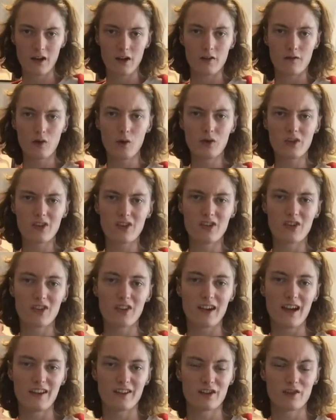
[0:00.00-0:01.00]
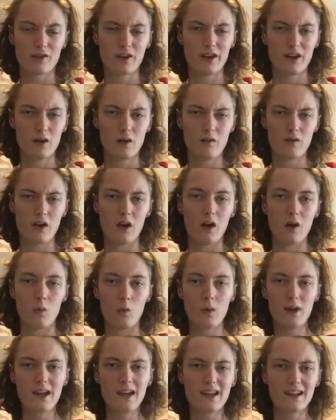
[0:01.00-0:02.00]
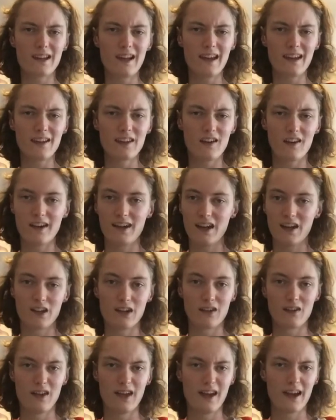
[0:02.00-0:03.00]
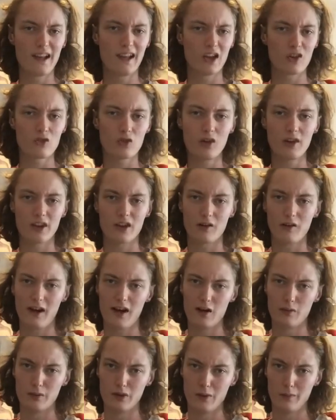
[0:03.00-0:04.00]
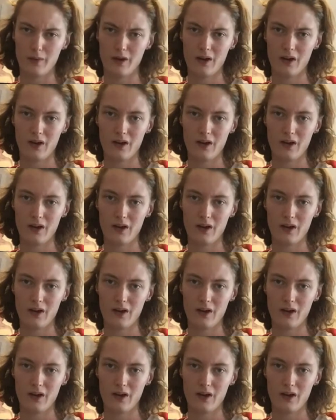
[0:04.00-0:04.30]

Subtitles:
falls into the category of weird late night internet electronica album.